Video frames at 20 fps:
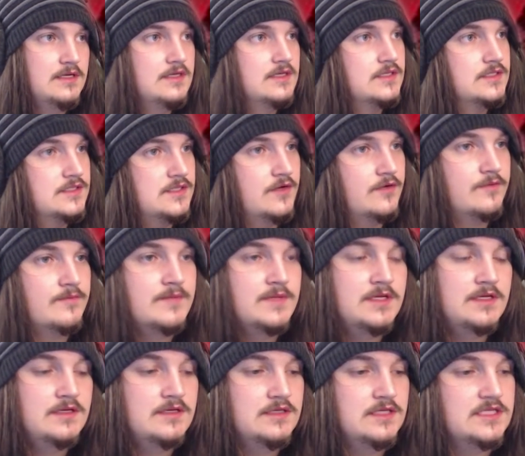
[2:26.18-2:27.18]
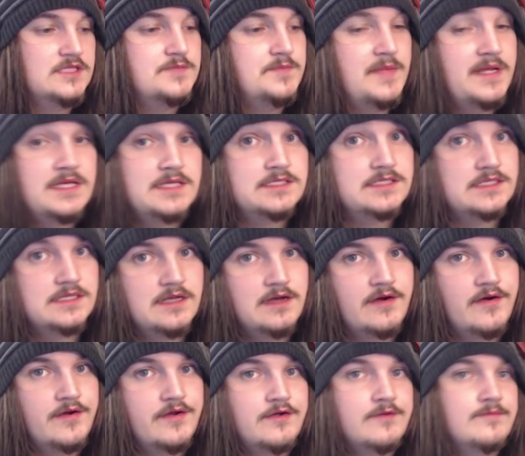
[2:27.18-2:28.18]
So let's make a
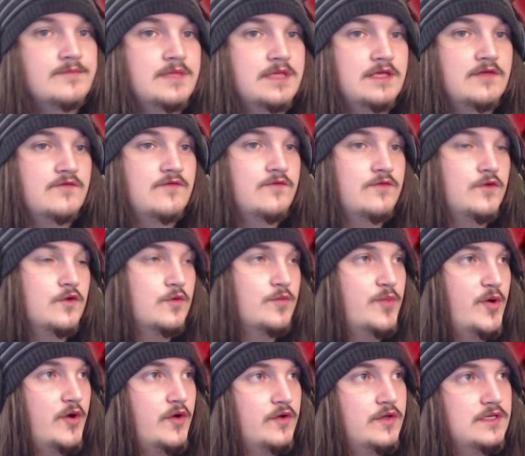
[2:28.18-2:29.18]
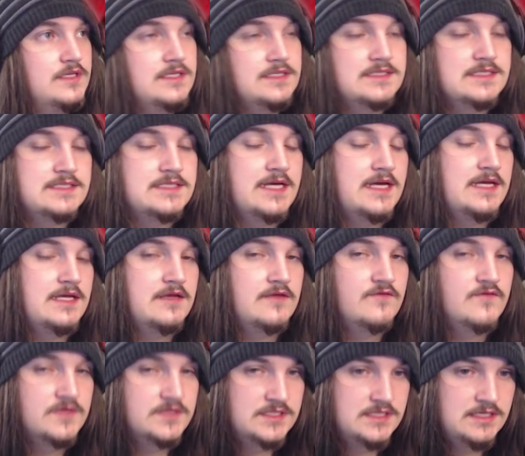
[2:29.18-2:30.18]
scenario. If your opponent is attacking
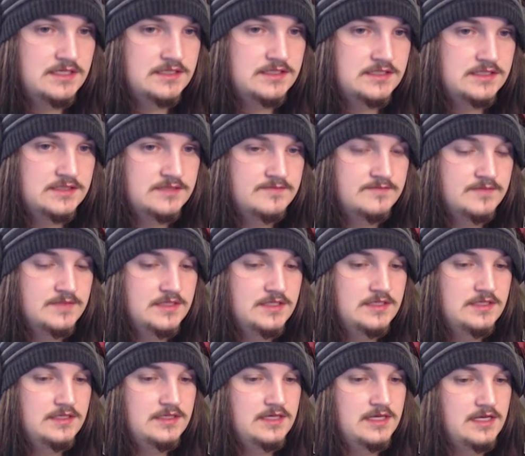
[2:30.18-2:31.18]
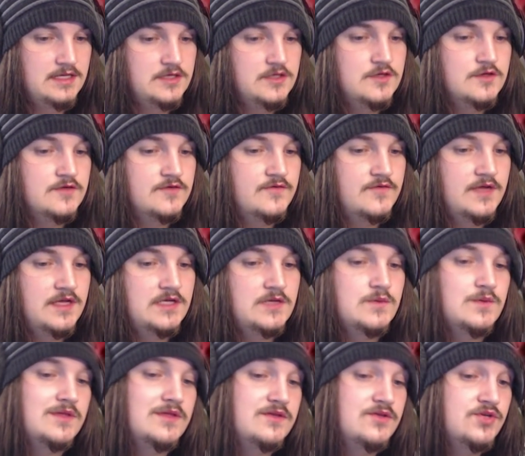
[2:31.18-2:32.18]
for 6, and you defend
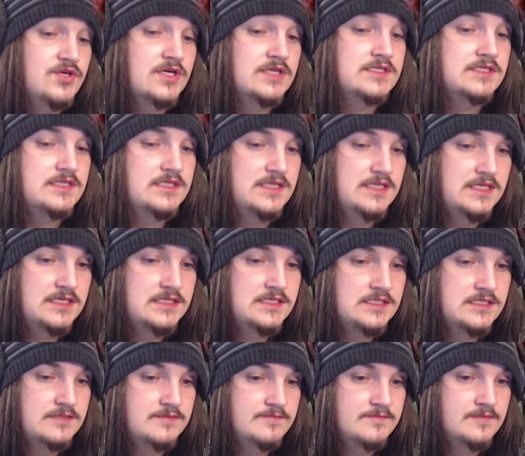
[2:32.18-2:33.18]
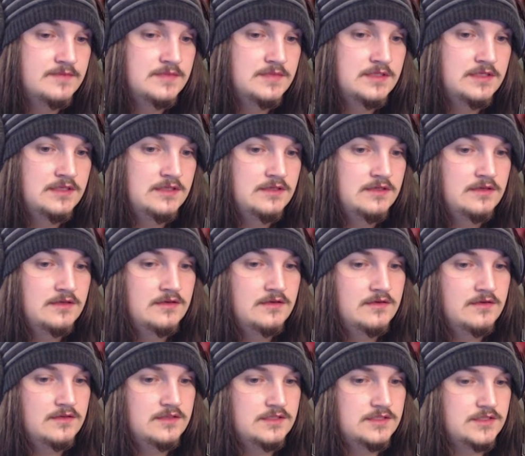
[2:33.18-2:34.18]
with just this,
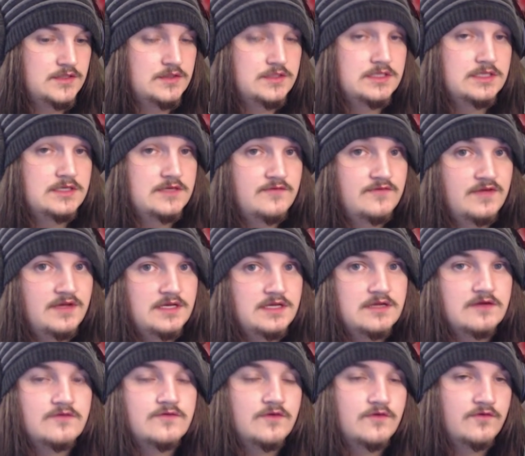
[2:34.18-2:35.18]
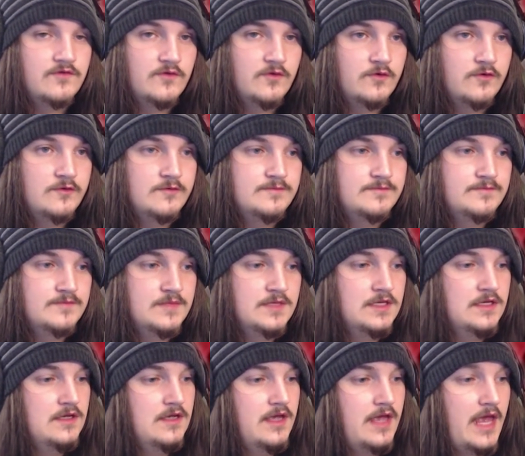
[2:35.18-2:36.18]
so you're defending for 4,
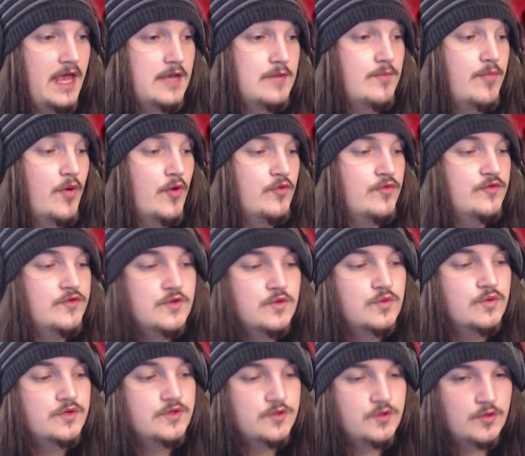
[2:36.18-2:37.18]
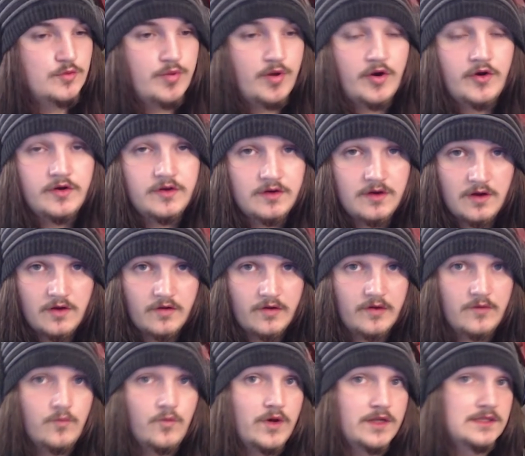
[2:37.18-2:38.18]
and both you and your opponent are
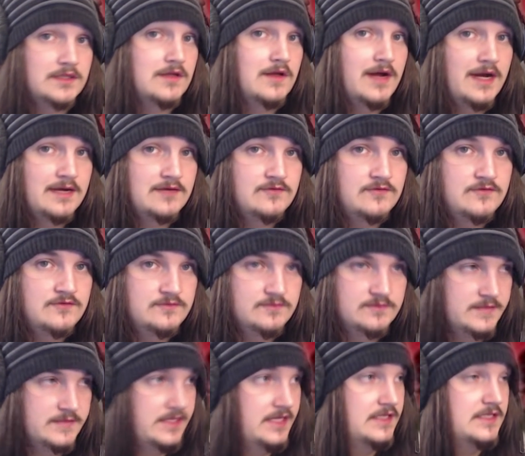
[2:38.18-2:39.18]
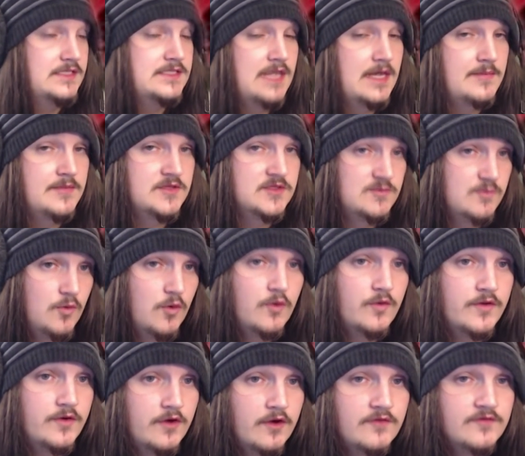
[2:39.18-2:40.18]
on 1 life. Now this happens more
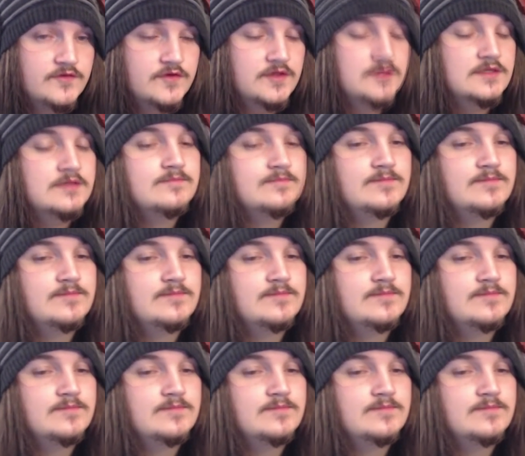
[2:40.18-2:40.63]
than often.